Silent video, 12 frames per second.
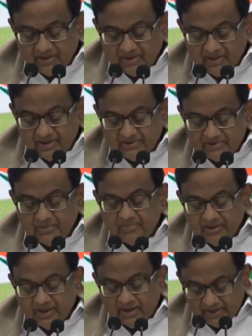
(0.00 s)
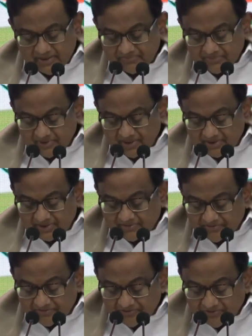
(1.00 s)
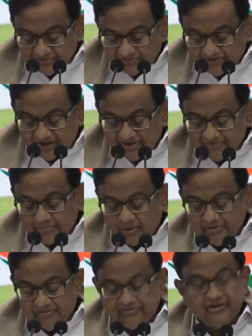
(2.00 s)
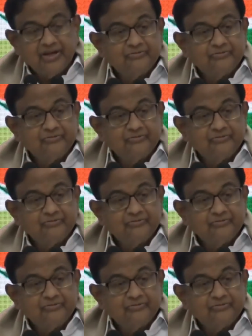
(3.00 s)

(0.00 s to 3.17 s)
and CPI is at 5.54%.